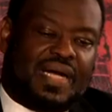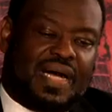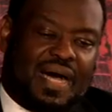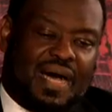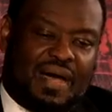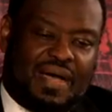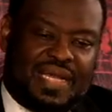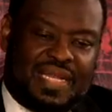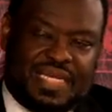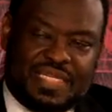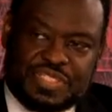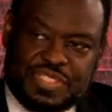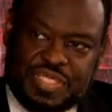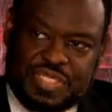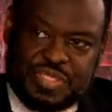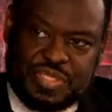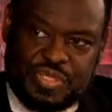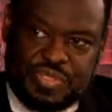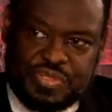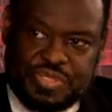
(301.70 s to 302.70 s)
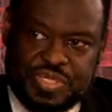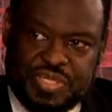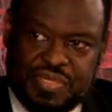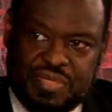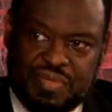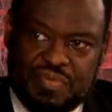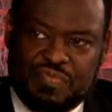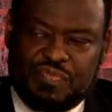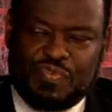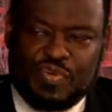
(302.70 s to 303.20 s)
uh, an
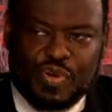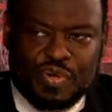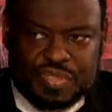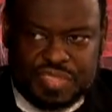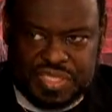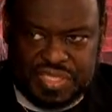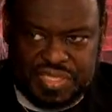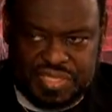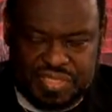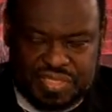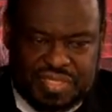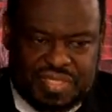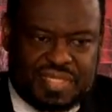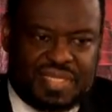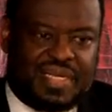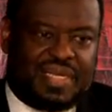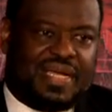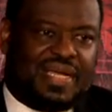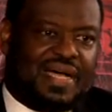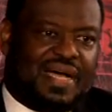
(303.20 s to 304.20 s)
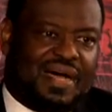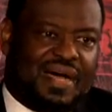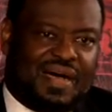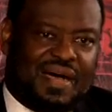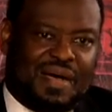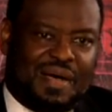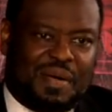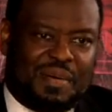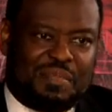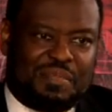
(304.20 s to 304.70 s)
institution versus
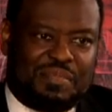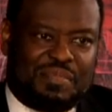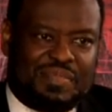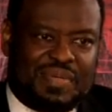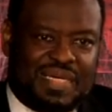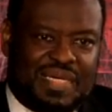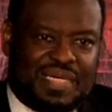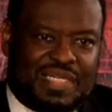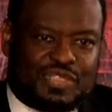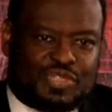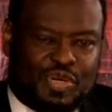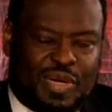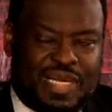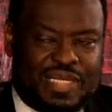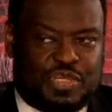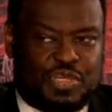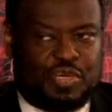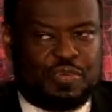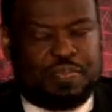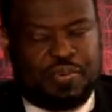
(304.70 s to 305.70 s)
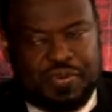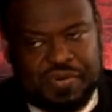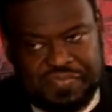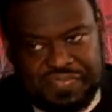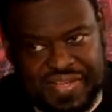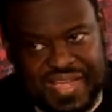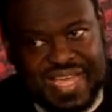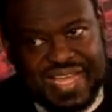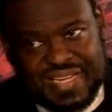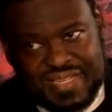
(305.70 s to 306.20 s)
um, trying to
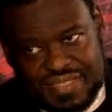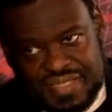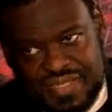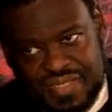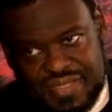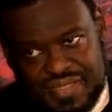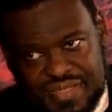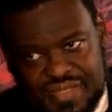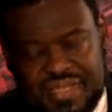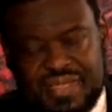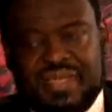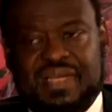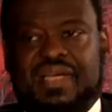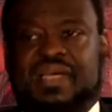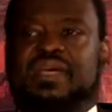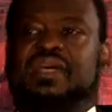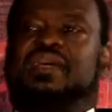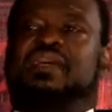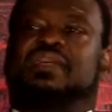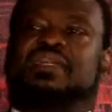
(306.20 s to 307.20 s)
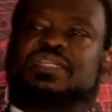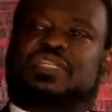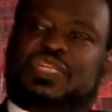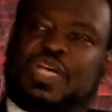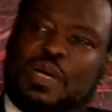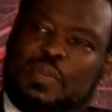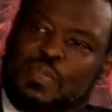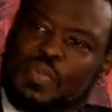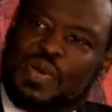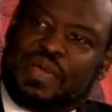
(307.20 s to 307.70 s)
prevent
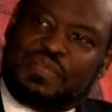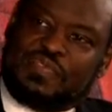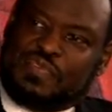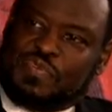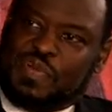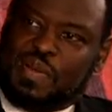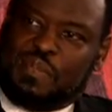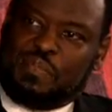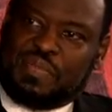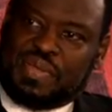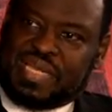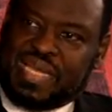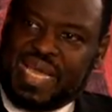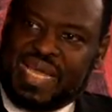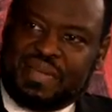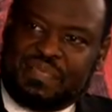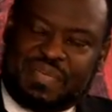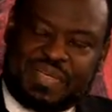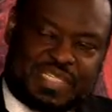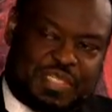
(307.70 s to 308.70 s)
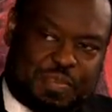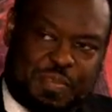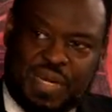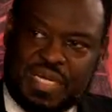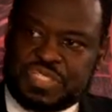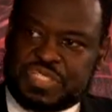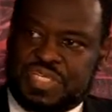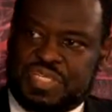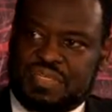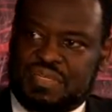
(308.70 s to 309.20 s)
someone from the kind mm -hmm. of mm-hmm.
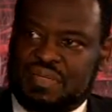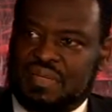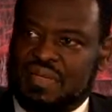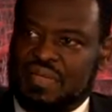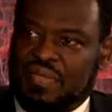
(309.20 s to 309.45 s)
expression